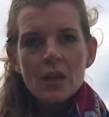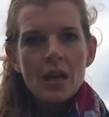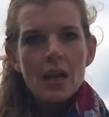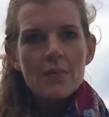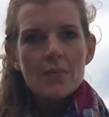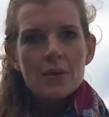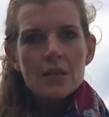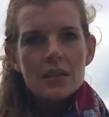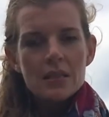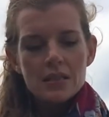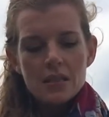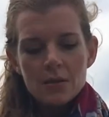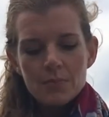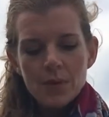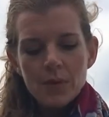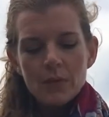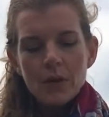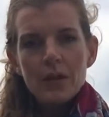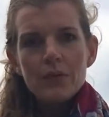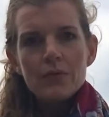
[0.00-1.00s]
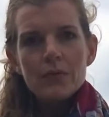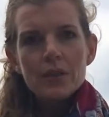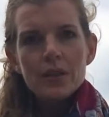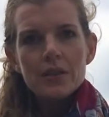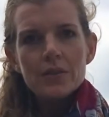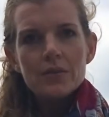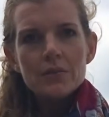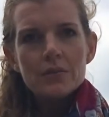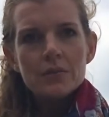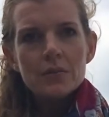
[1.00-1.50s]
I put this on my right
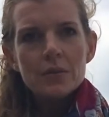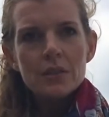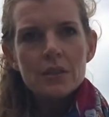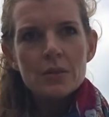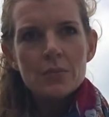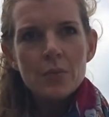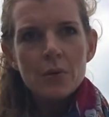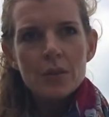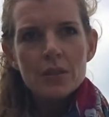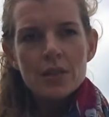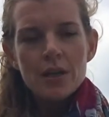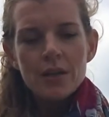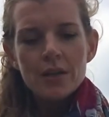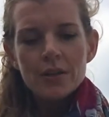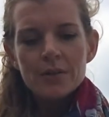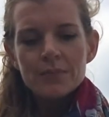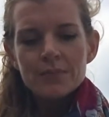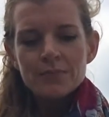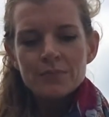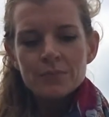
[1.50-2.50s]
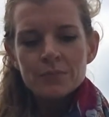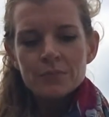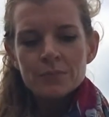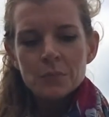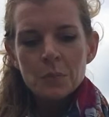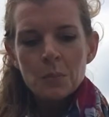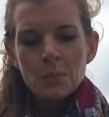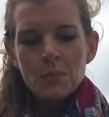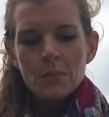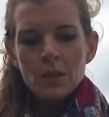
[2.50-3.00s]
foot with a sports sock,
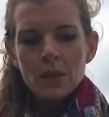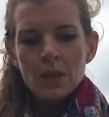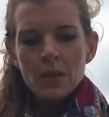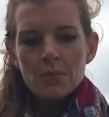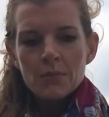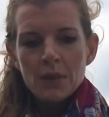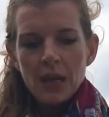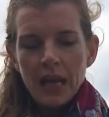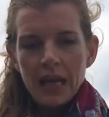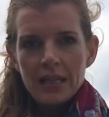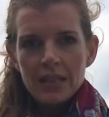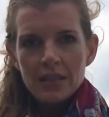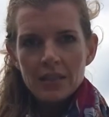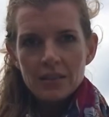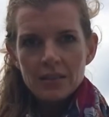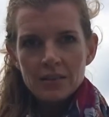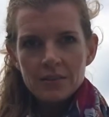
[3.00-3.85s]
prayed,